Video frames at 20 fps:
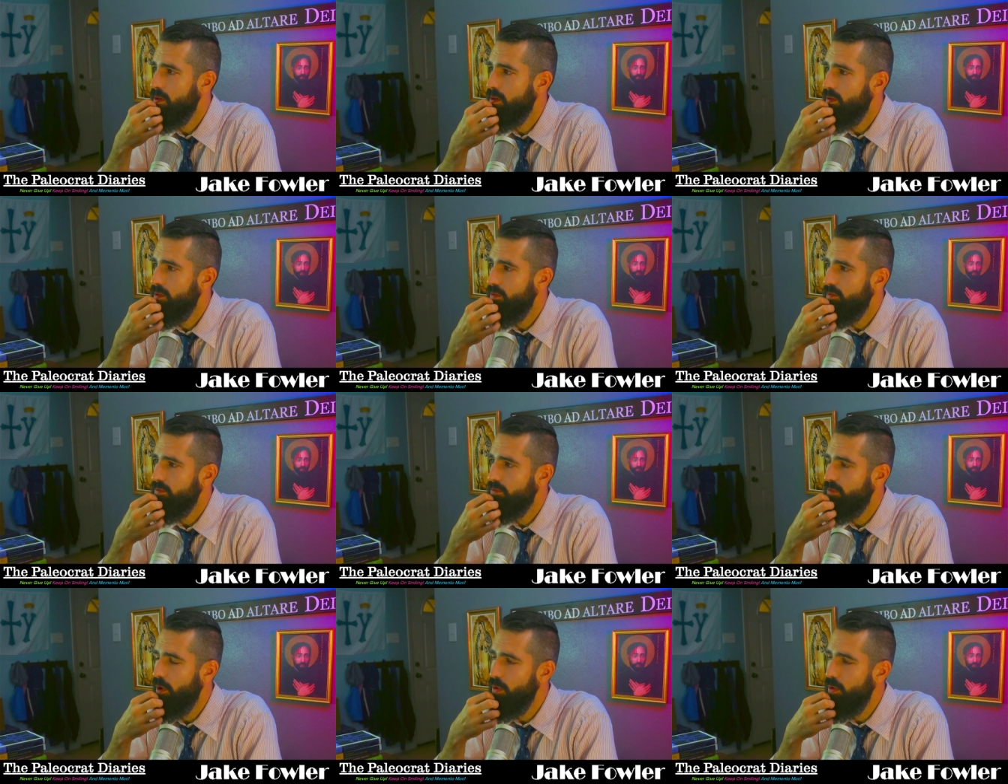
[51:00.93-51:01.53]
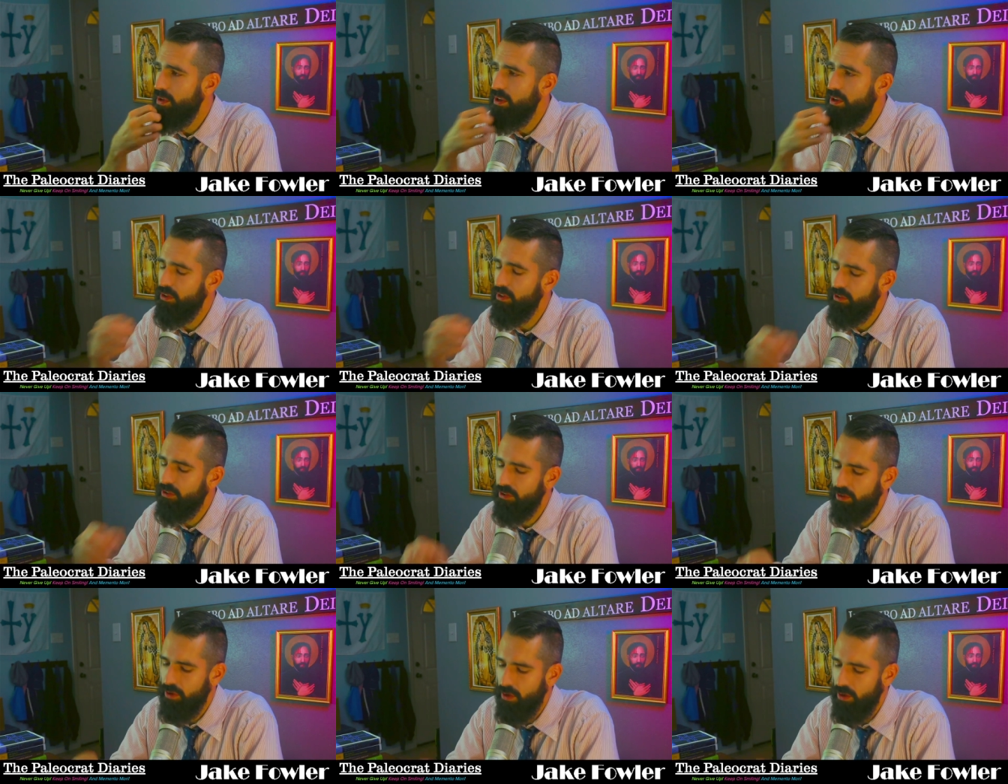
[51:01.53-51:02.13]

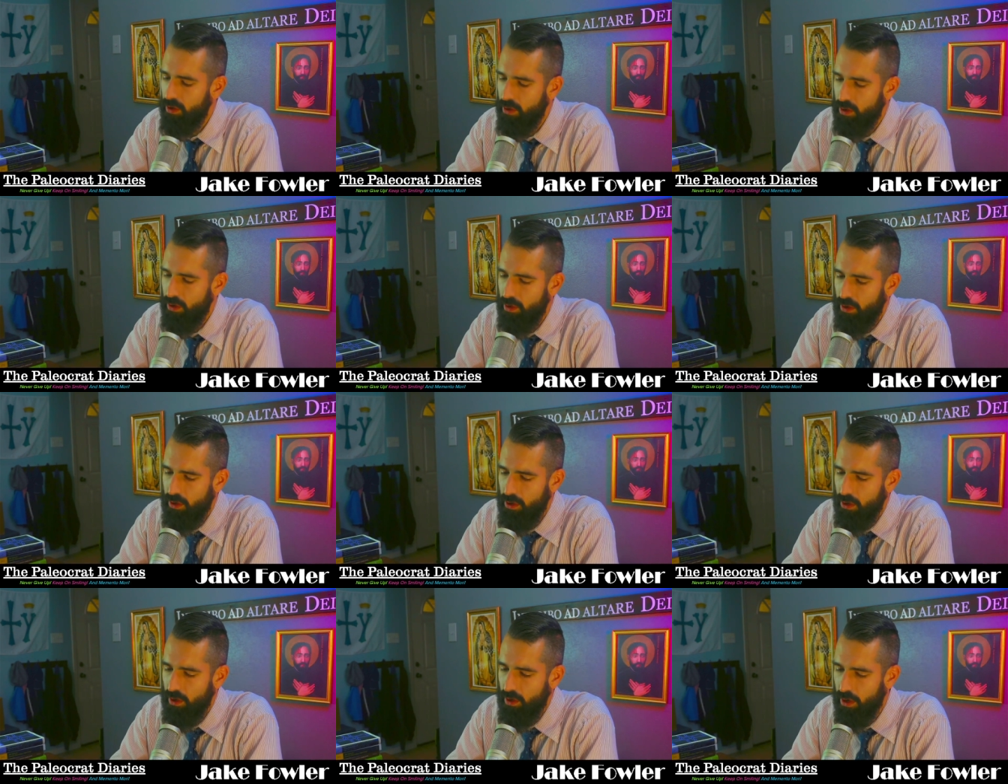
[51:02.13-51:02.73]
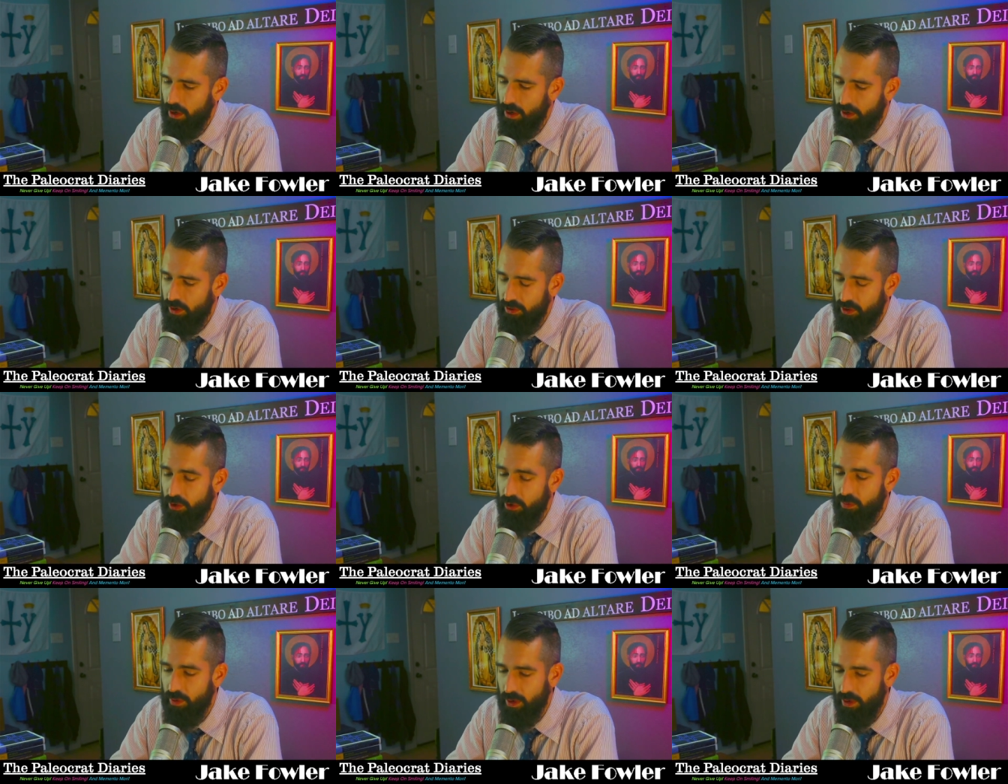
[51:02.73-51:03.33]
Photius, uh,
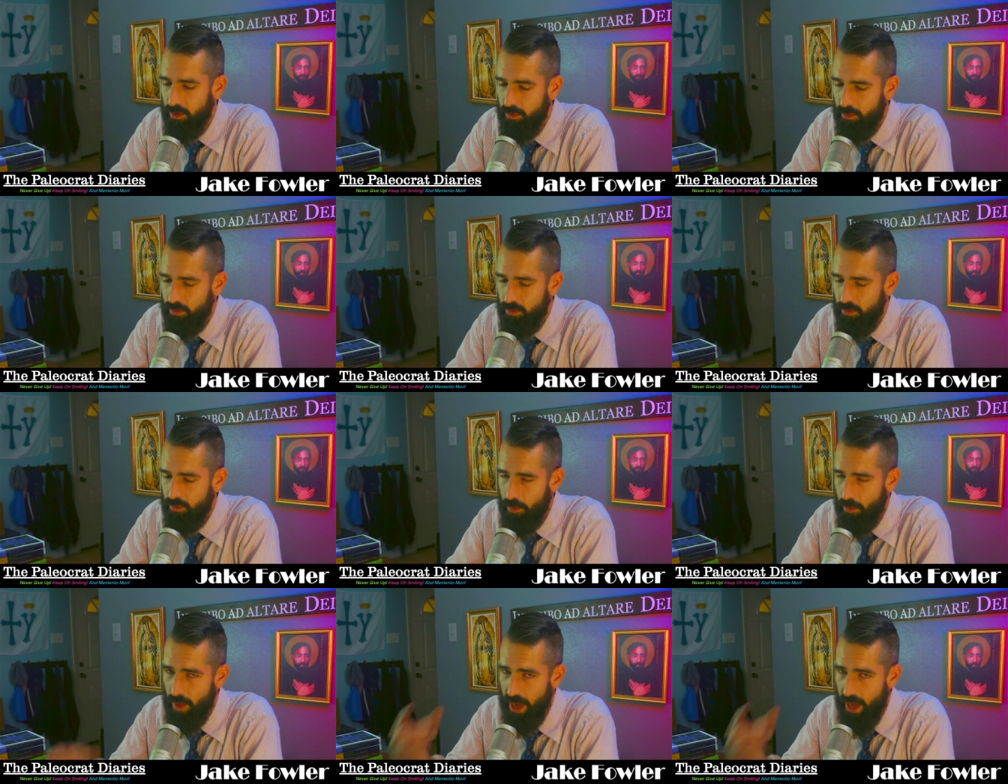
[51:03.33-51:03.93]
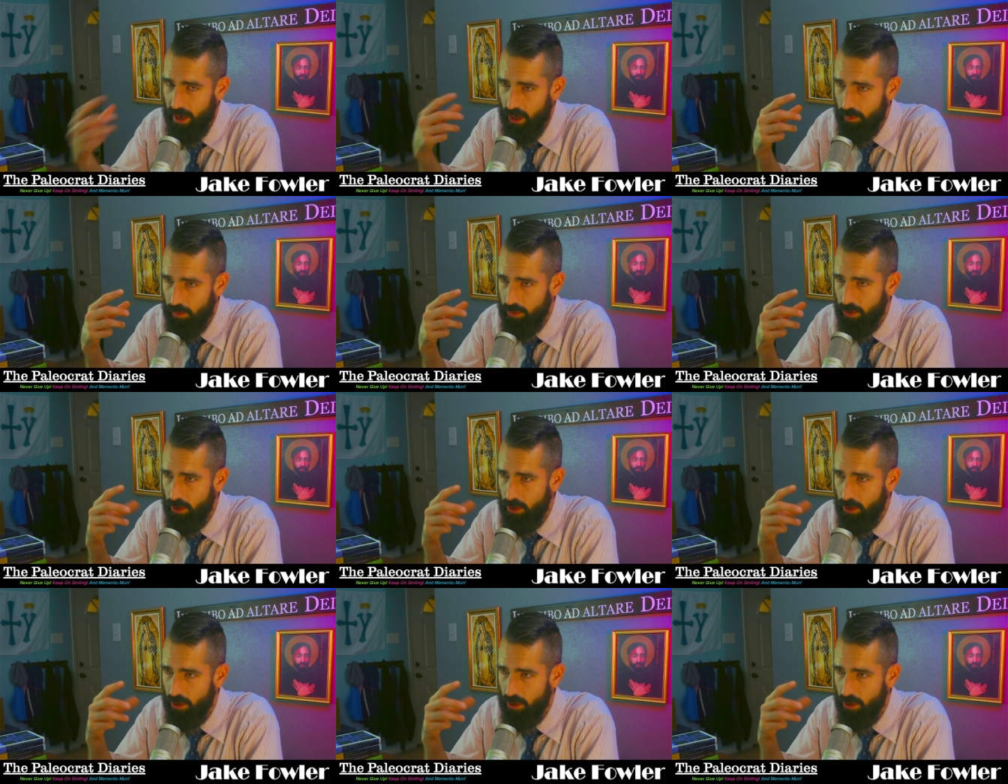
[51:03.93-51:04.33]
excuse me, let me back up a little